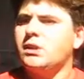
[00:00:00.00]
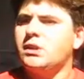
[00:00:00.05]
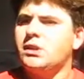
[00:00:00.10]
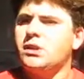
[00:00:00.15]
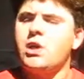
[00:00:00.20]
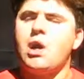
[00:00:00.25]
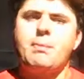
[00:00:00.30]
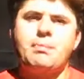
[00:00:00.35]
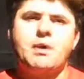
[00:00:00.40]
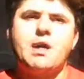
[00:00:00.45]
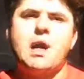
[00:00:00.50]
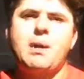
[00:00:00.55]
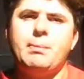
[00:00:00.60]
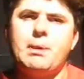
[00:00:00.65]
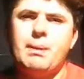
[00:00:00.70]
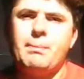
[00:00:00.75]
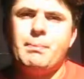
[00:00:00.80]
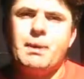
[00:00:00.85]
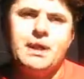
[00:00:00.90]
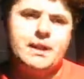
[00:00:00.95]
No
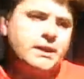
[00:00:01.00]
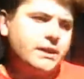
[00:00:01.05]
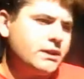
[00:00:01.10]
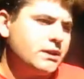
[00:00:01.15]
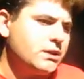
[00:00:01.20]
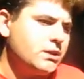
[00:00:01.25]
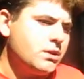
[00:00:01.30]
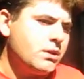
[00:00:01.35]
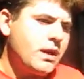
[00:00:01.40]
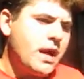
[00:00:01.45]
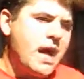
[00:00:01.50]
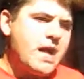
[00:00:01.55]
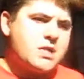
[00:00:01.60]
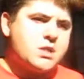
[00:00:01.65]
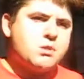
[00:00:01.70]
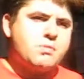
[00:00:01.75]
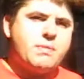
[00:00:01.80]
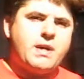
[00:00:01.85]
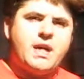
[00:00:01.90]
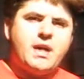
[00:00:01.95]
problem, but
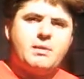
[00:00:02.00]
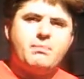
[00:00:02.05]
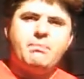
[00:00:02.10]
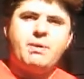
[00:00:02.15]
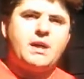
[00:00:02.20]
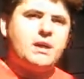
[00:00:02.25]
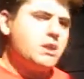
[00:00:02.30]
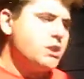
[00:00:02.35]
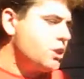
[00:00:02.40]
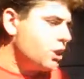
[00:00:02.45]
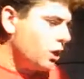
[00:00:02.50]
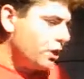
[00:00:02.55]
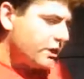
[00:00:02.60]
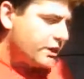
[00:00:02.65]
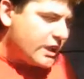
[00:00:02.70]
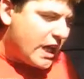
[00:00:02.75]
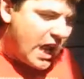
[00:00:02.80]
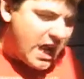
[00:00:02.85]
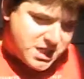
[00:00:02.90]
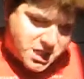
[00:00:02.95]
ask me, but
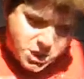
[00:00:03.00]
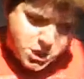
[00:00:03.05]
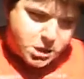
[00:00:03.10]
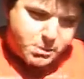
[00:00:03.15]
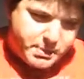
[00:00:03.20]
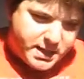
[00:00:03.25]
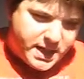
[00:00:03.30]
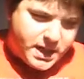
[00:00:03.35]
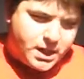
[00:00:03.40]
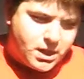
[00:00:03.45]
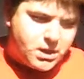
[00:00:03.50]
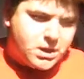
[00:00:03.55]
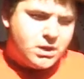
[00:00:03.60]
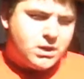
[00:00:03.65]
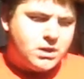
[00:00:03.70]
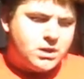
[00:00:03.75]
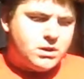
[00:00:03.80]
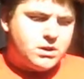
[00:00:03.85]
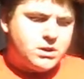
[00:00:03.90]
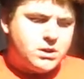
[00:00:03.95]
don't ask me
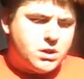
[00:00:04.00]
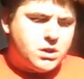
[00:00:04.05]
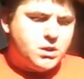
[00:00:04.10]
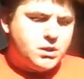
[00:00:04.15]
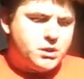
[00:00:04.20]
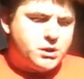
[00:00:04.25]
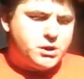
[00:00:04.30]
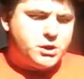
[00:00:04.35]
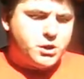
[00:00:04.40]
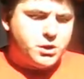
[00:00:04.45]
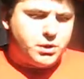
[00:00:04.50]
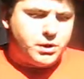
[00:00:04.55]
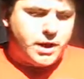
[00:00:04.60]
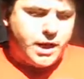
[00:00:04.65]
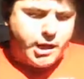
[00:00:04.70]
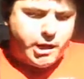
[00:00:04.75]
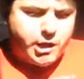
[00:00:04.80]
to to